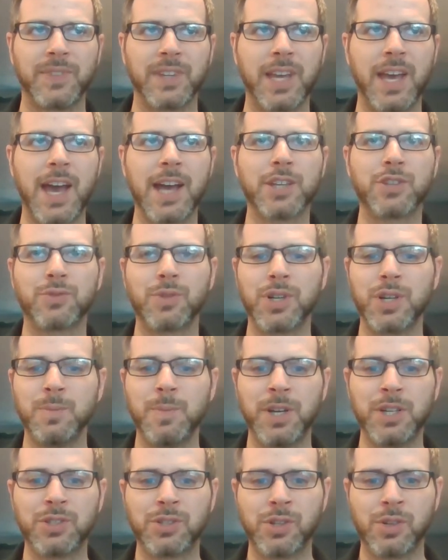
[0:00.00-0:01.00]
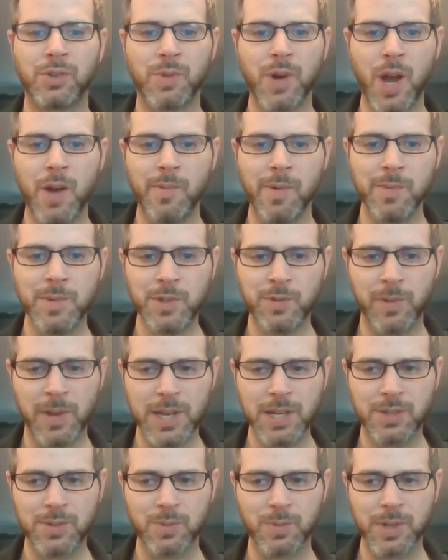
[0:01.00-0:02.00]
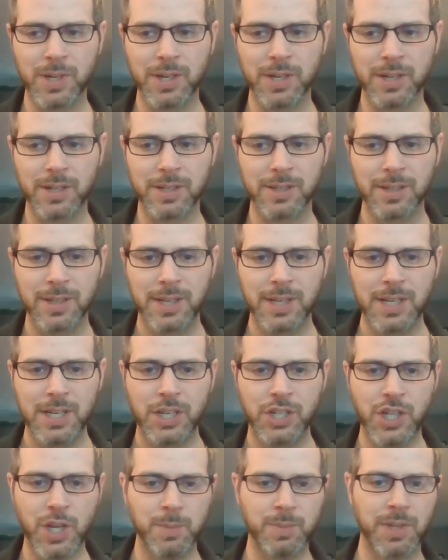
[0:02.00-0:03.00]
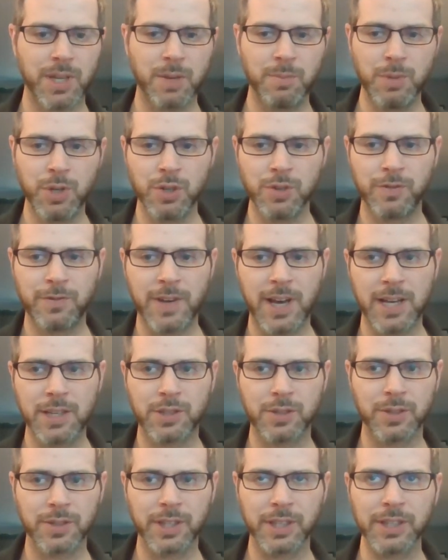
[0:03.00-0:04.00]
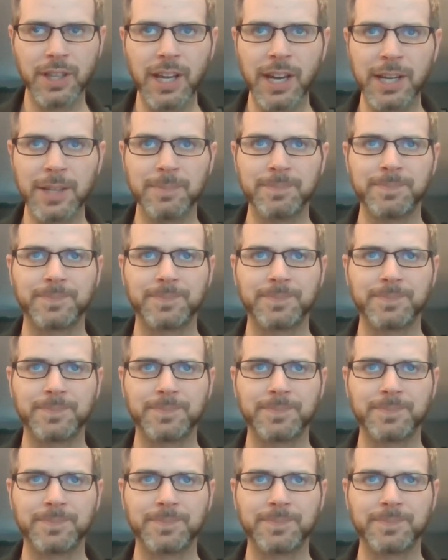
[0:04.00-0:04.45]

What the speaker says: extra dimensional realm of space where ships can move faster than light.